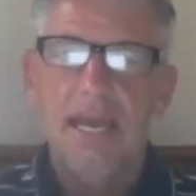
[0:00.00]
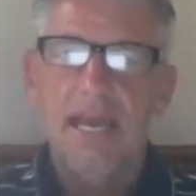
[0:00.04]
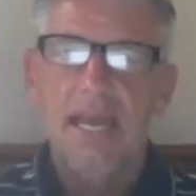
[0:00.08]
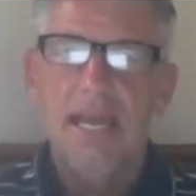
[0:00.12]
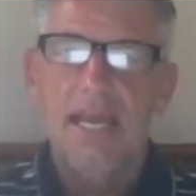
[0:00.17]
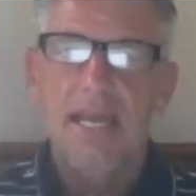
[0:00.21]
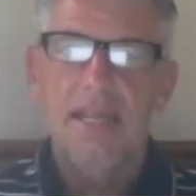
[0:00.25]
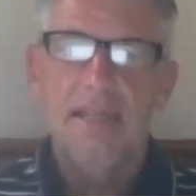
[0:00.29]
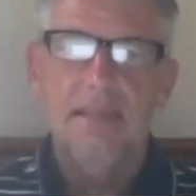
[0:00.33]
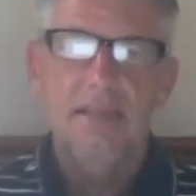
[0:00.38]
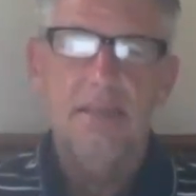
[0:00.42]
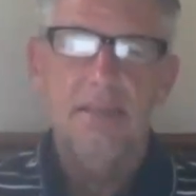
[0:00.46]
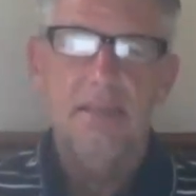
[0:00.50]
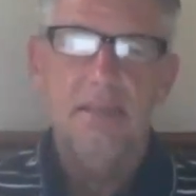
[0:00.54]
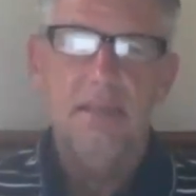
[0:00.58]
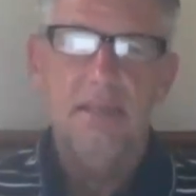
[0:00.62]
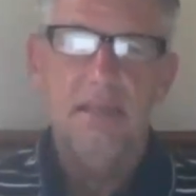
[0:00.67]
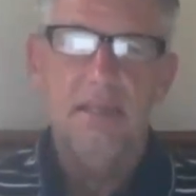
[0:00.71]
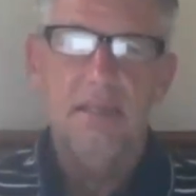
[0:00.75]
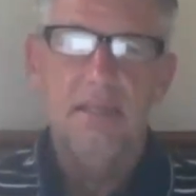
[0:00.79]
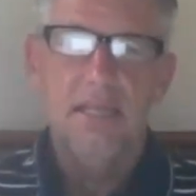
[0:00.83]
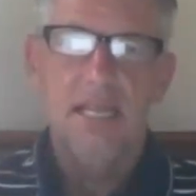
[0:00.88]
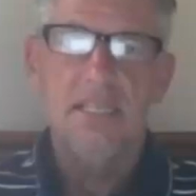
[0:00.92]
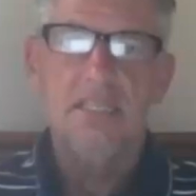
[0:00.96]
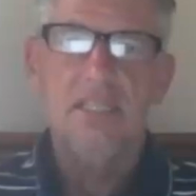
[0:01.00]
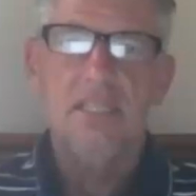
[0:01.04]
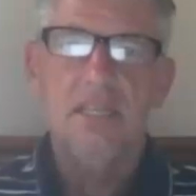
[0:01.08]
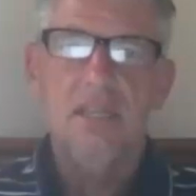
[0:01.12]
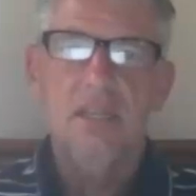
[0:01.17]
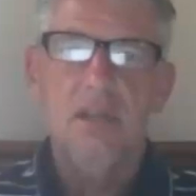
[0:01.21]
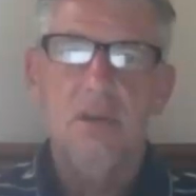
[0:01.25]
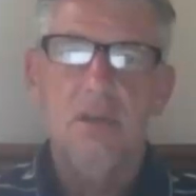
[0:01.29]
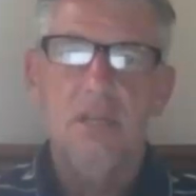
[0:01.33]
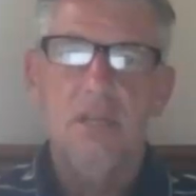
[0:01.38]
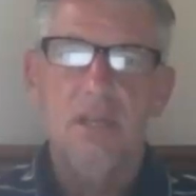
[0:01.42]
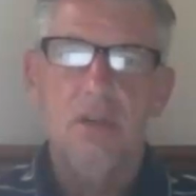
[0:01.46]
And that's a
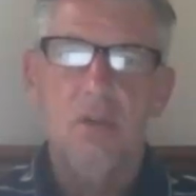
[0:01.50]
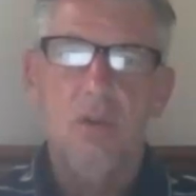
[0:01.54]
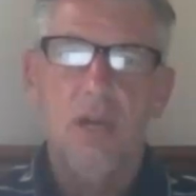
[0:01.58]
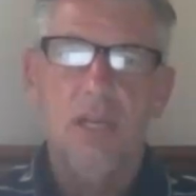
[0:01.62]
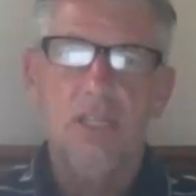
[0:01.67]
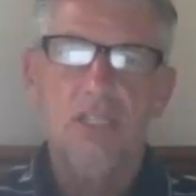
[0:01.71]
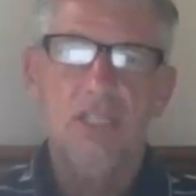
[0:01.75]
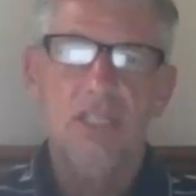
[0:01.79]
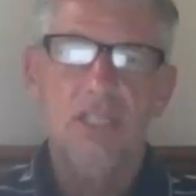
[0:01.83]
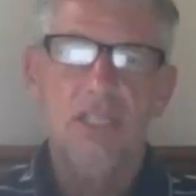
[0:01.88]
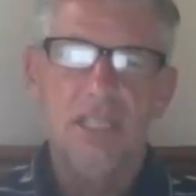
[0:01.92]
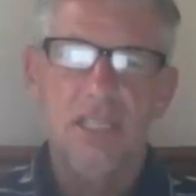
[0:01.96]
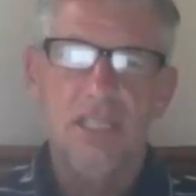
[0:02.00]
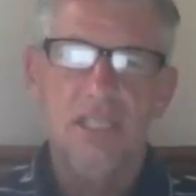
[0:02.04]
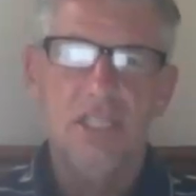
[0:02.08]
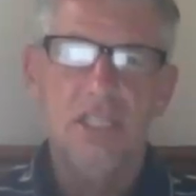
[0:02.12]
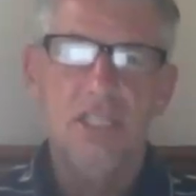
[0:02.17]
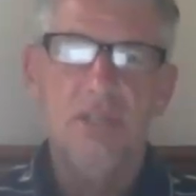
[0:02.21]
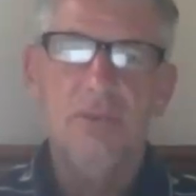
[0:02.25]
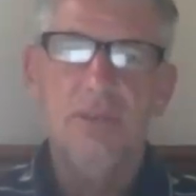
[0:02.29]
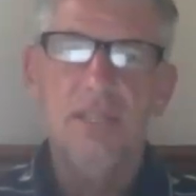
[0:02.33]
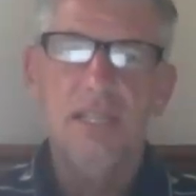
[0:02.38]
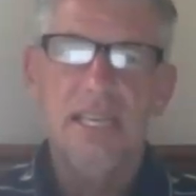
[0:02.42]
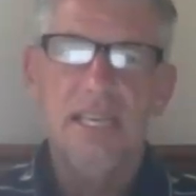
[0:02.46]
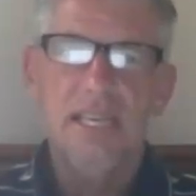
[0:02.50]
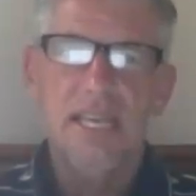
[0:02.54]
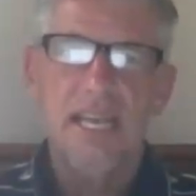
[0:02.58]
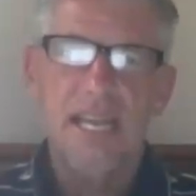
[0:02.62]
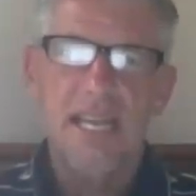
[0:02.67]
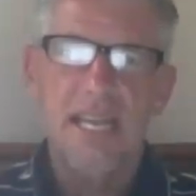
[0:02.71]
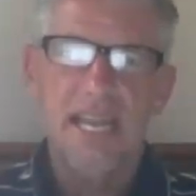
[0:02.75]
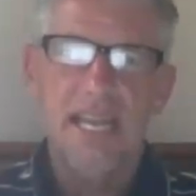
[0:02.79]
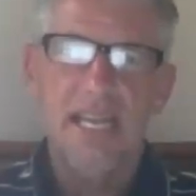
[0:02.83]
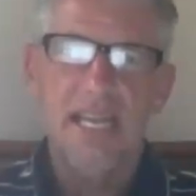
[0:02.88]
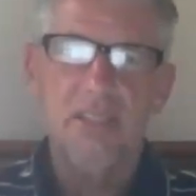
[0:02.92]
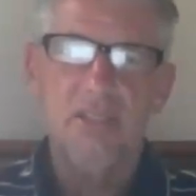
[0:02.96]
loaded question because you really
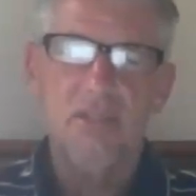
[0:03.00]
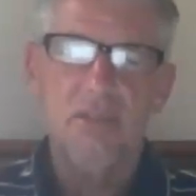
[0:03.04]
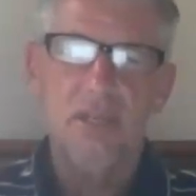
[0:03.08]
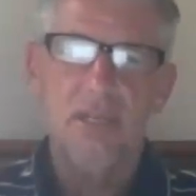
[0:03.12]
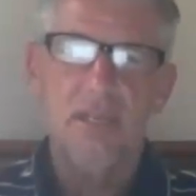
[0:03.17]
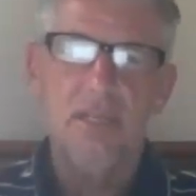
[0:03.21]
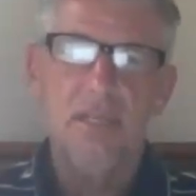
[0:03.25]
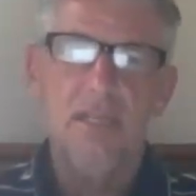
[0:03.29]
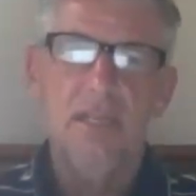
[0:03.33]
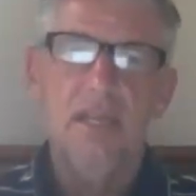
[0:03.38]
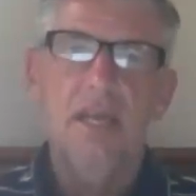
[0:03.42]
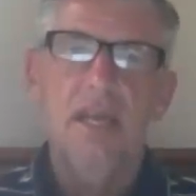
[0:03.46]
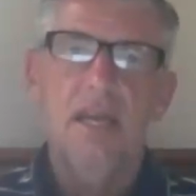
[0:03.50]
can't answer it.